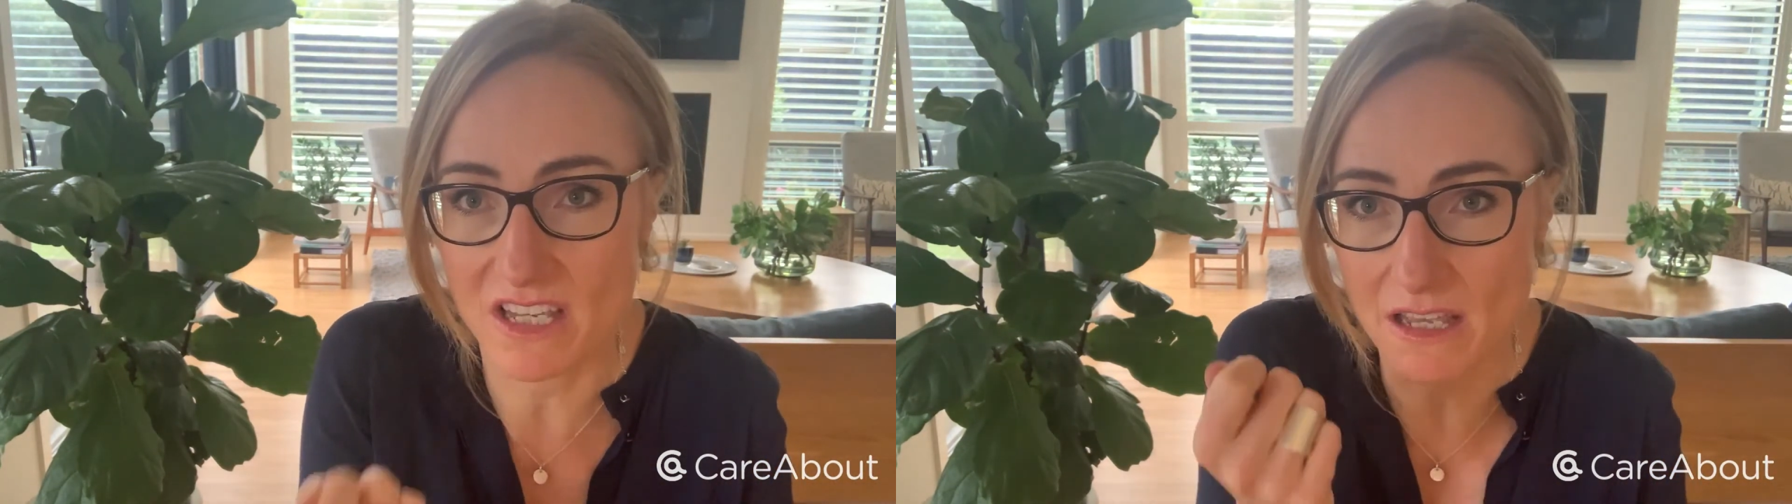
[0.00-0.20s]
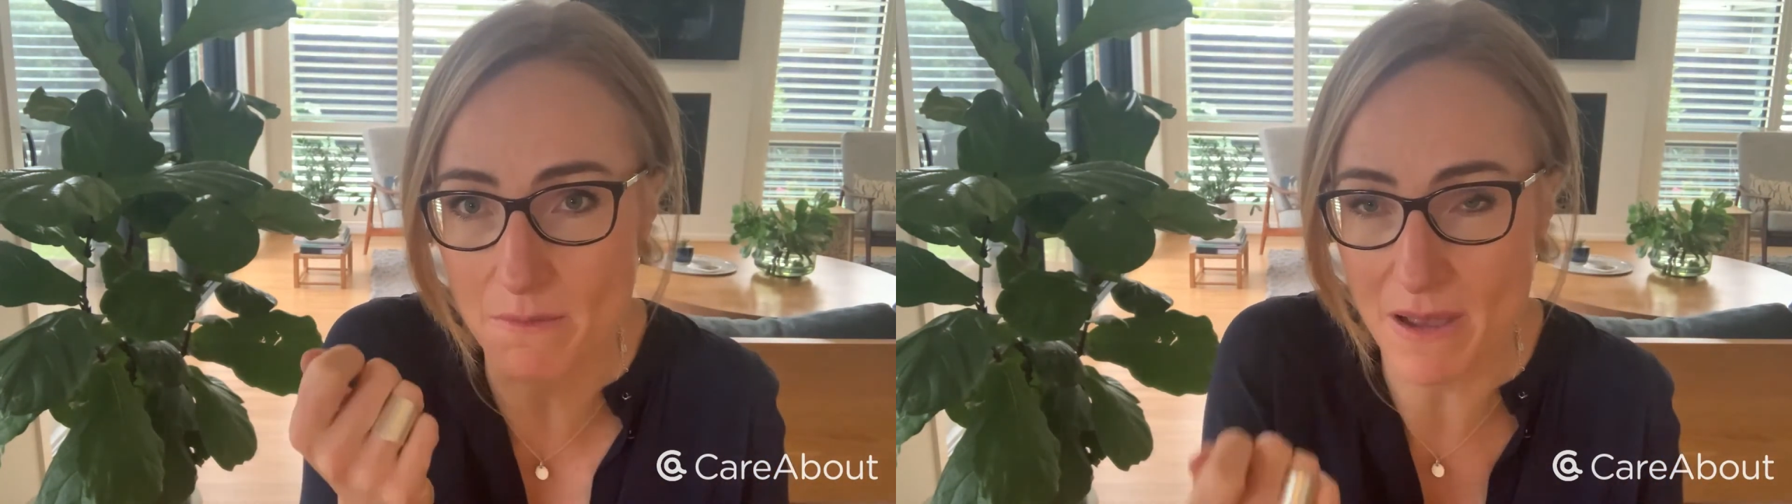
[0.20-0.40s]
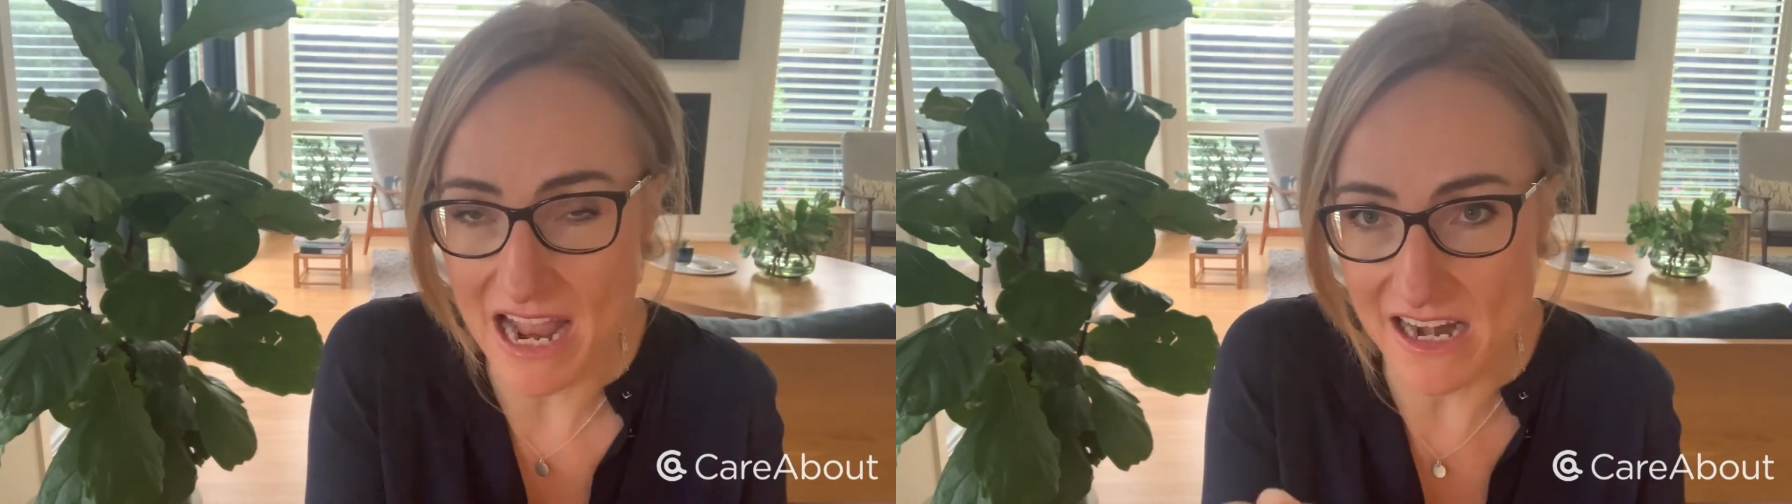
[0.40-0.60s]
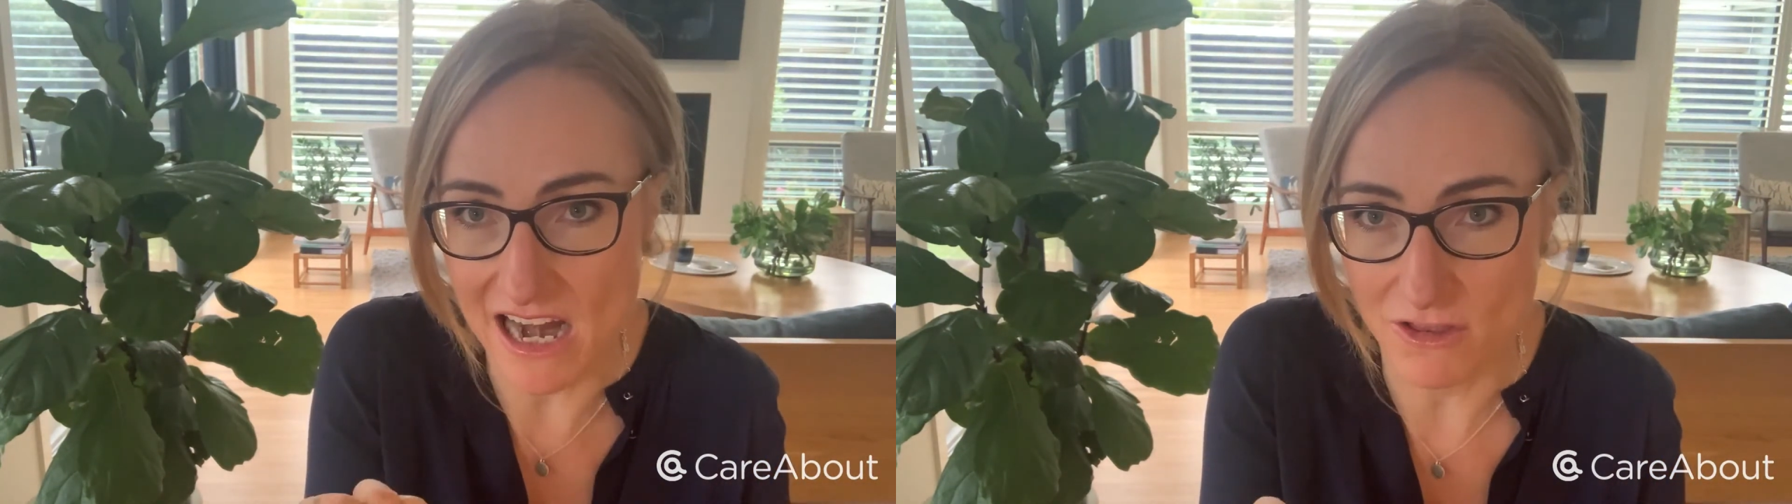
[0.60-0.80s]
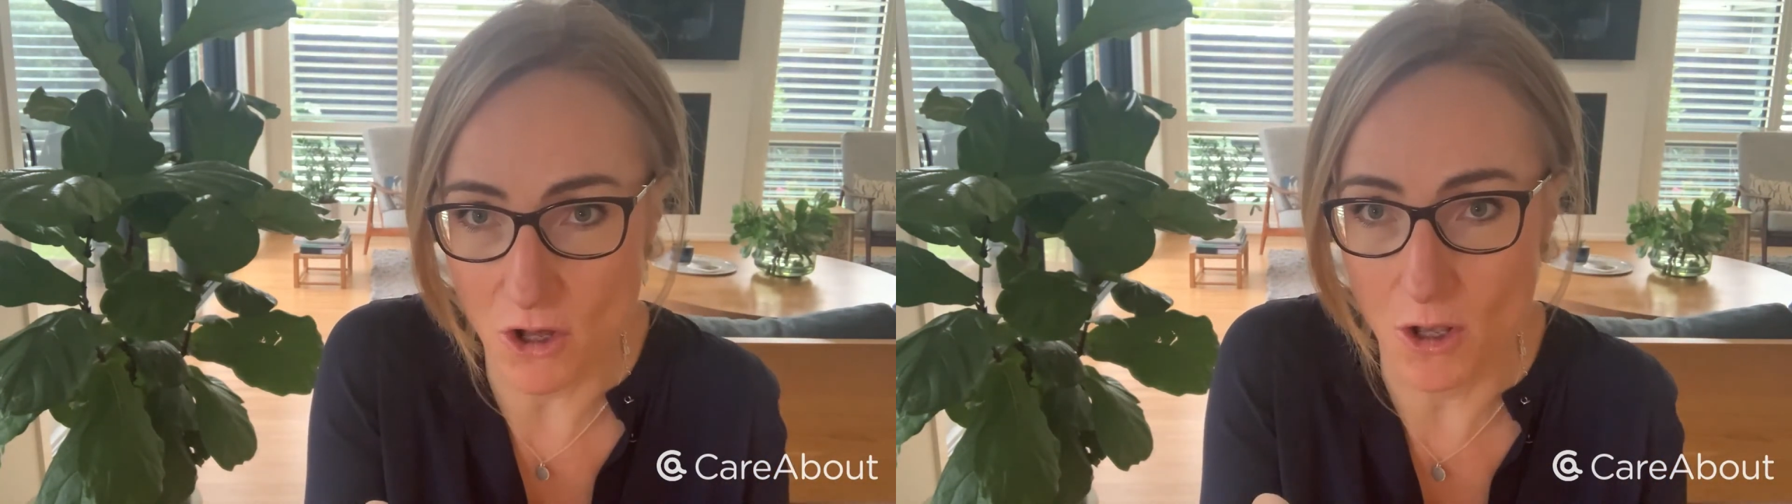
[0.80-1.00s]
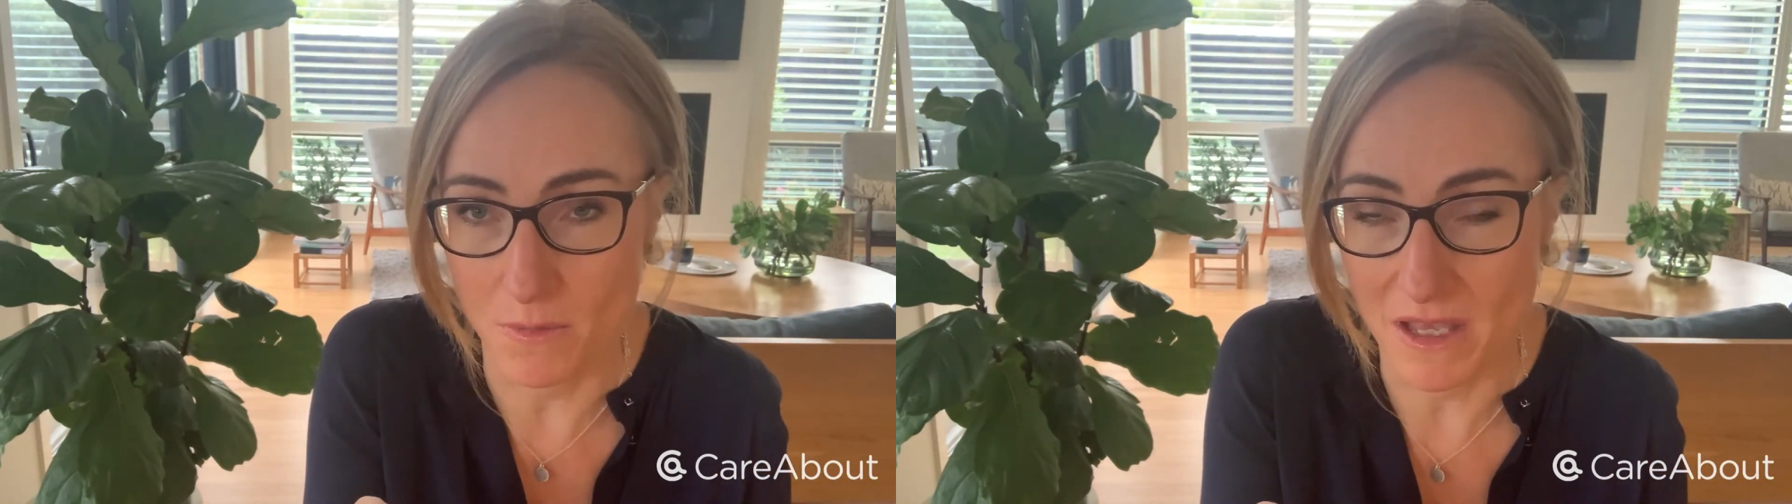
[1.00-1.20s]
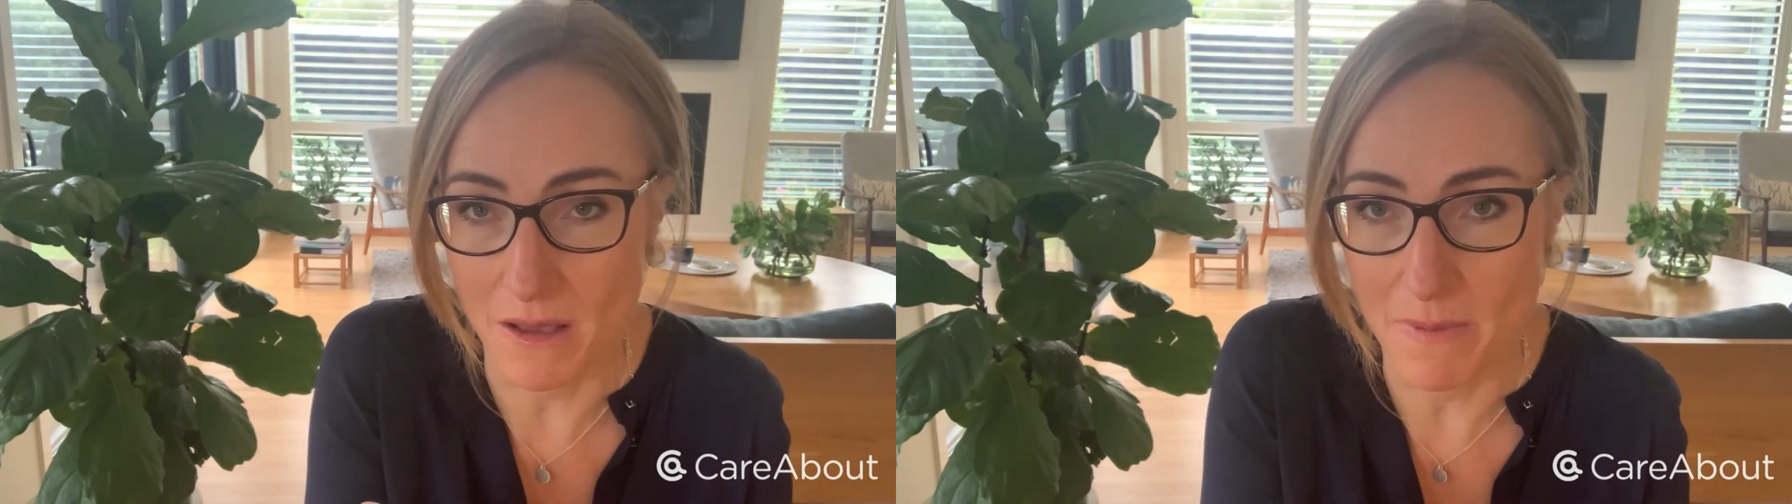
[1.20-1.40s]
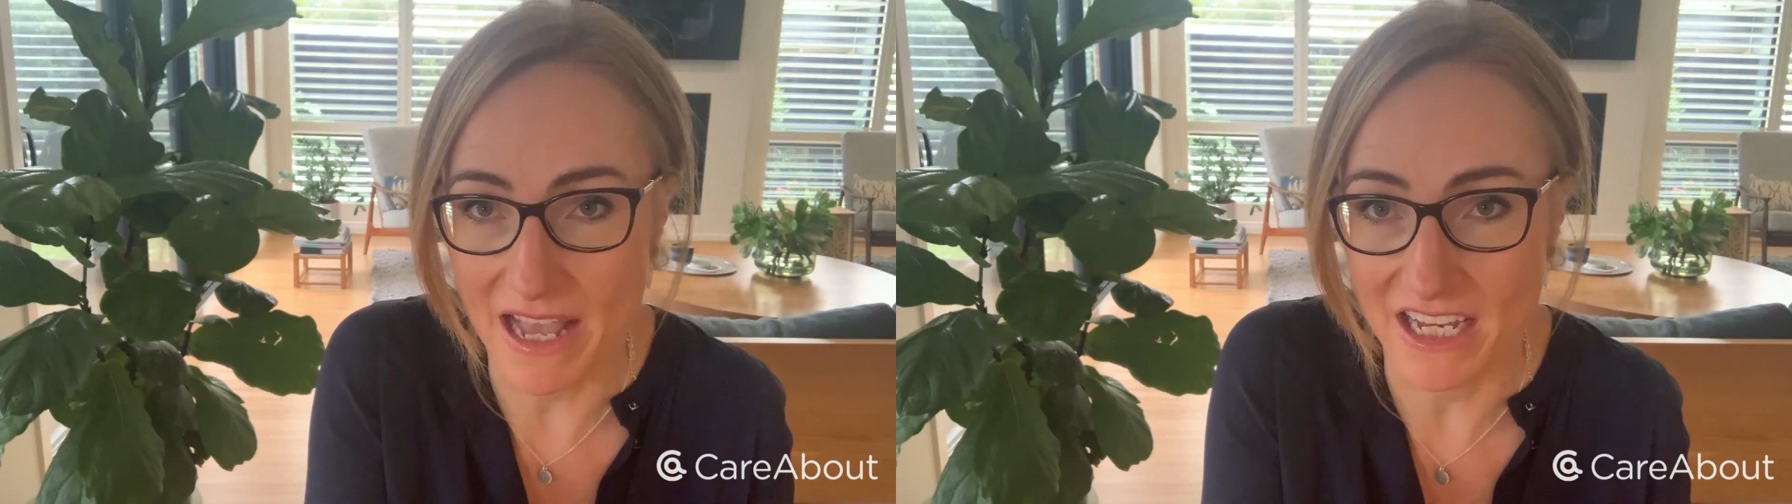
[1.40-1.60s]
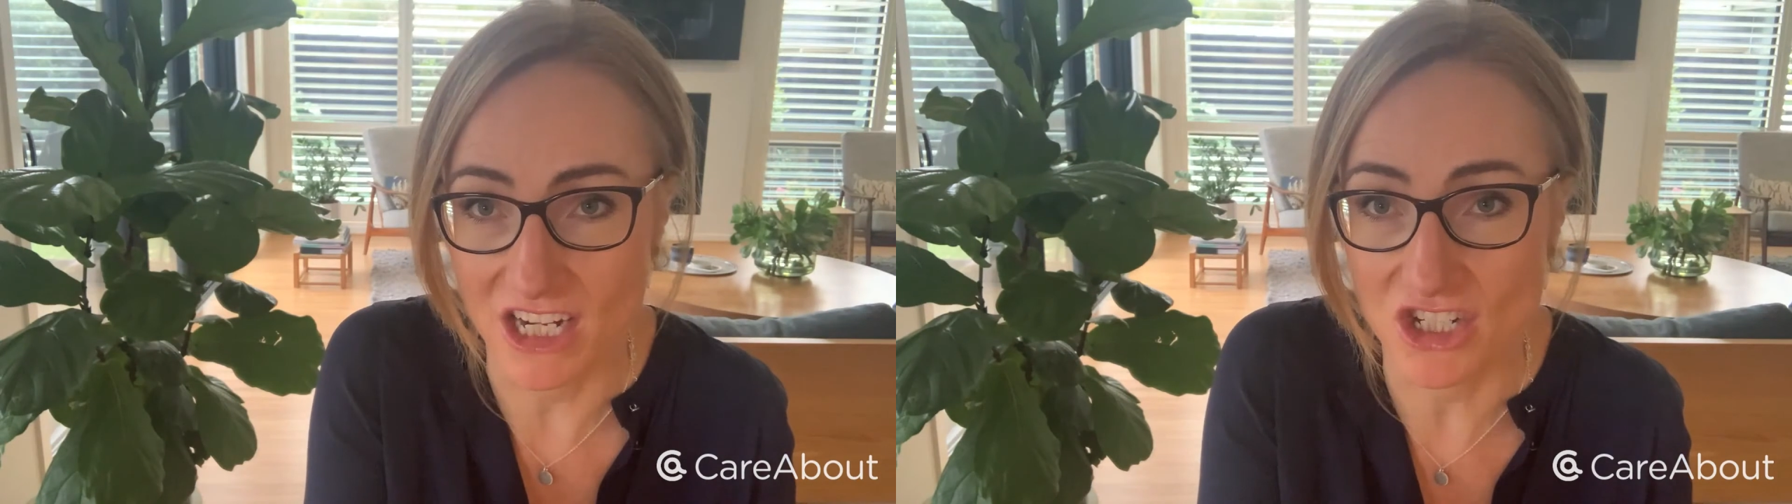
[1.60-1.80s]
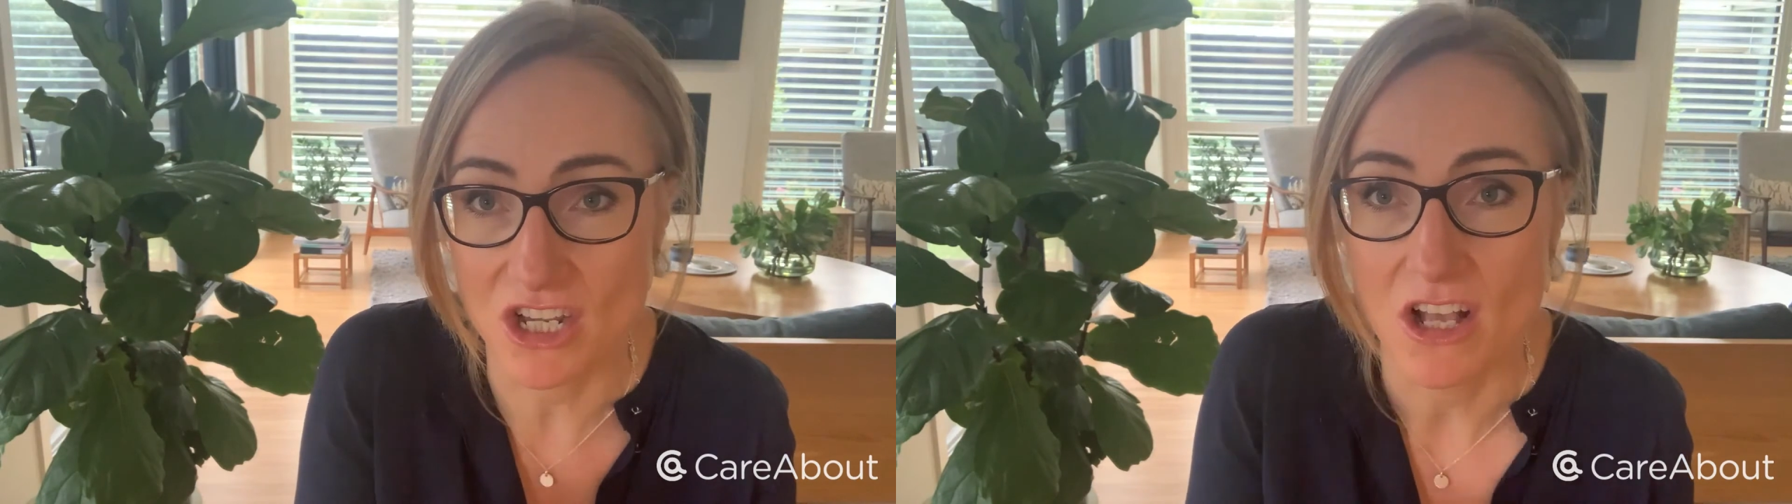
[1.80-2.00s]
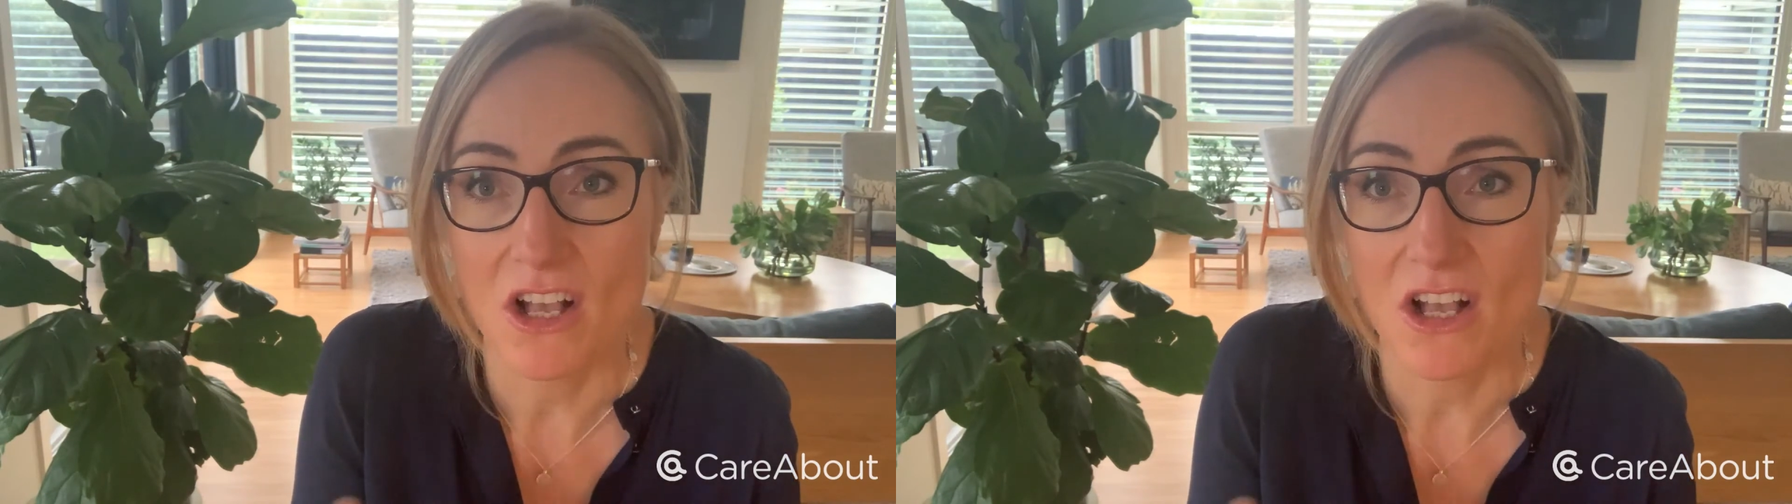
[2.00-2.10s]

can get paid out of the home care package.